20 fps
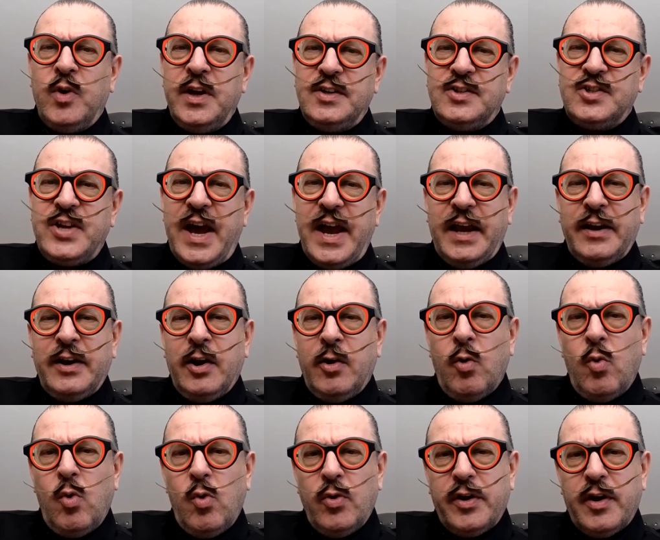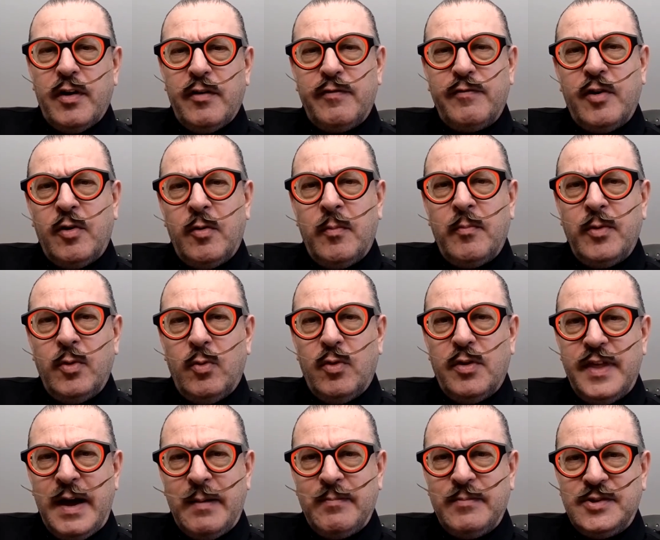we'd taken an order from
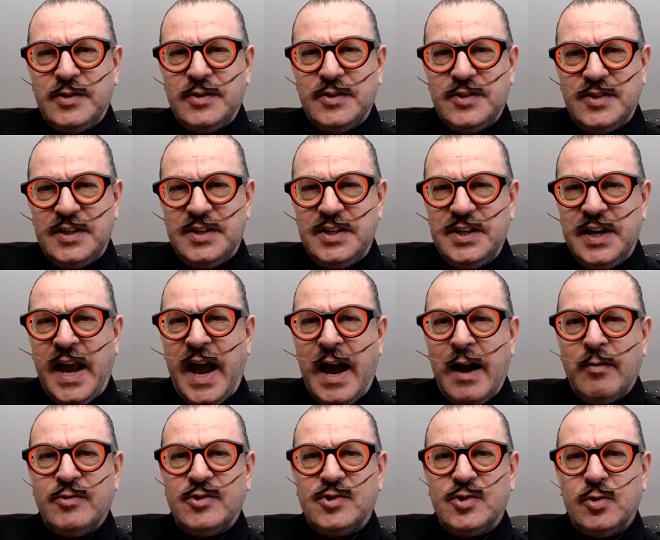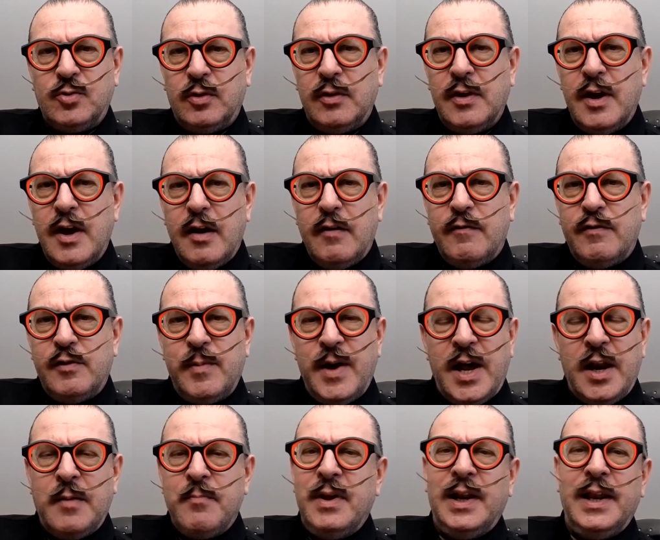Northampton City Council for
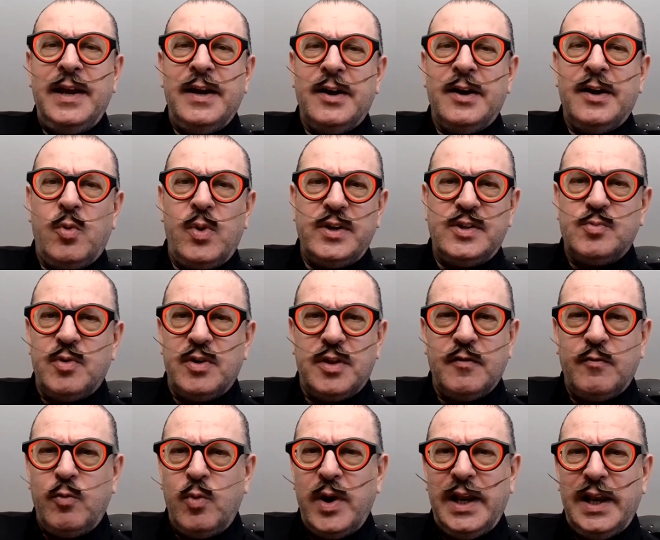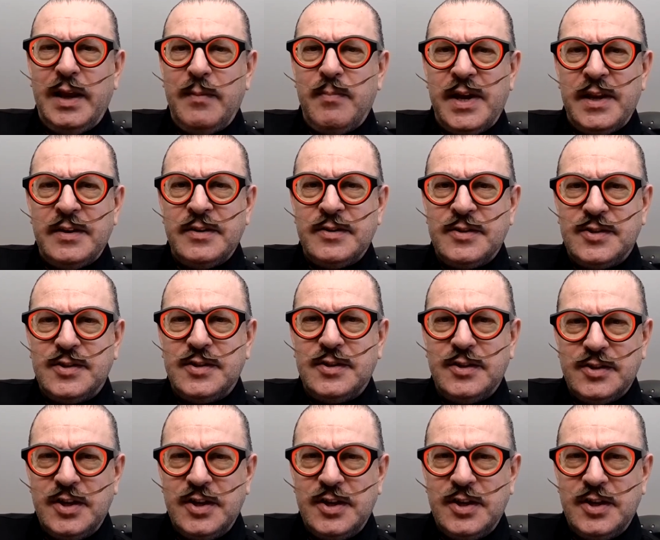about £1 million worth of wheelie bins.